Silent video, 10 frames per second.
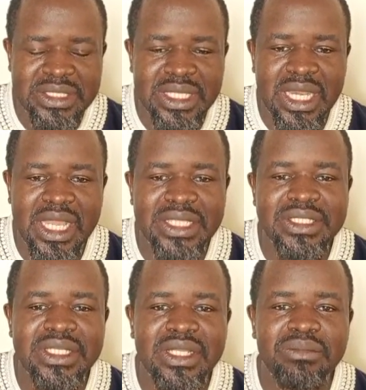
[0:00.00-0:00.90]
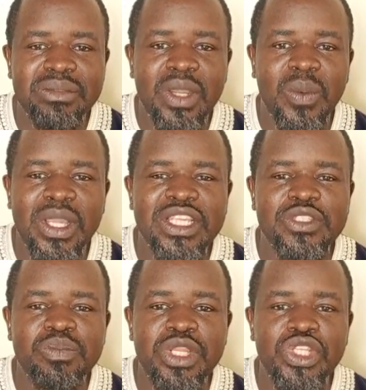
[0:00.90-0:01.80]
the class rep that will
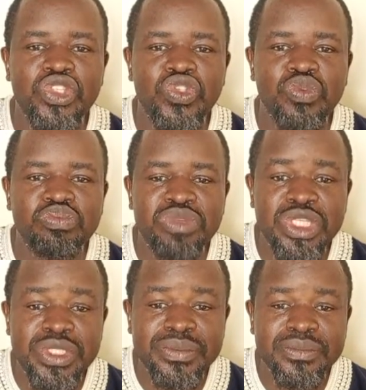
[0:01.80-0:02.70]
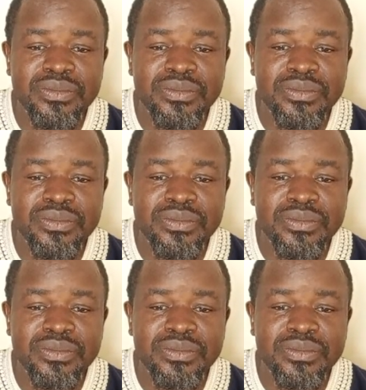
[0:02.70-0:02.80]
explain to me